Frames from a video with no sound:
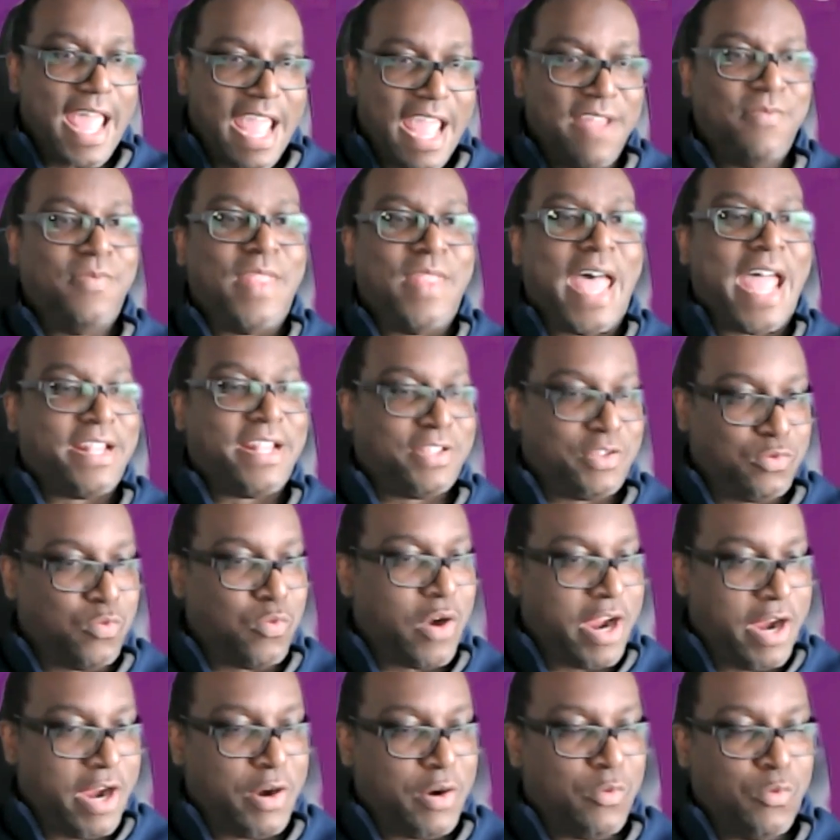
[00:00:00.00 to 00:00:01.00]
And that's
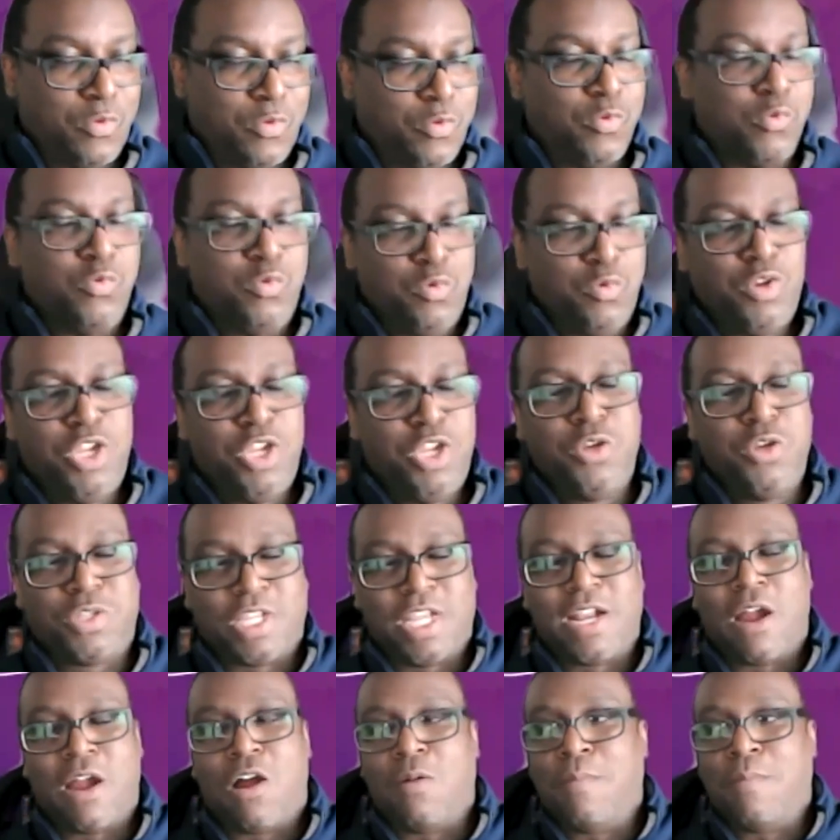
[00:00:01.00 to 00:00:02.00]
where,
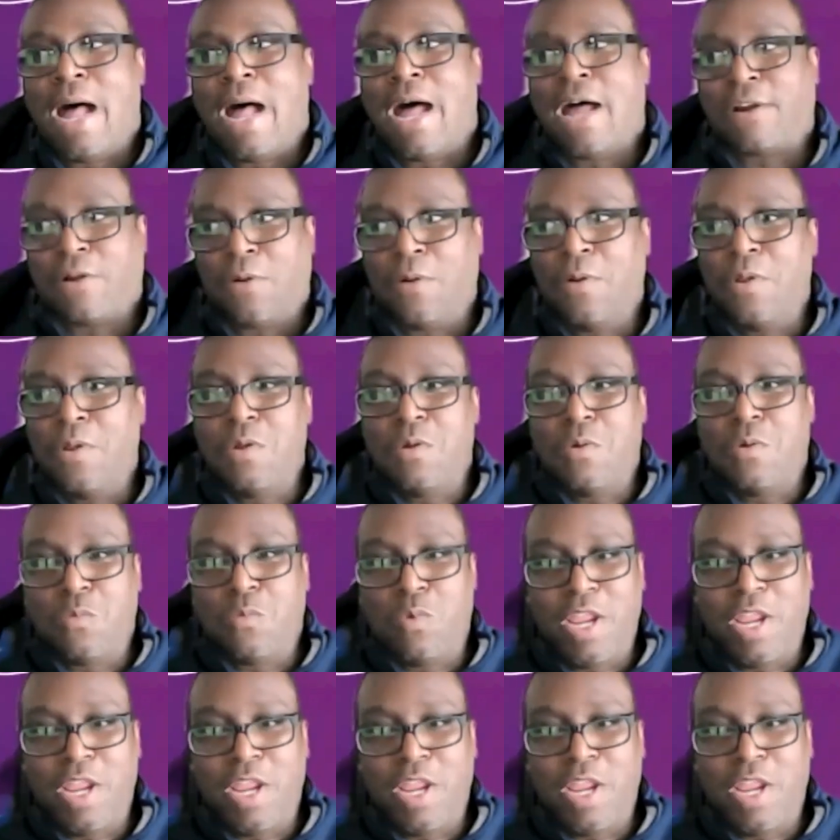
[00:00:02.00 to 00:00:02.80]
using our model,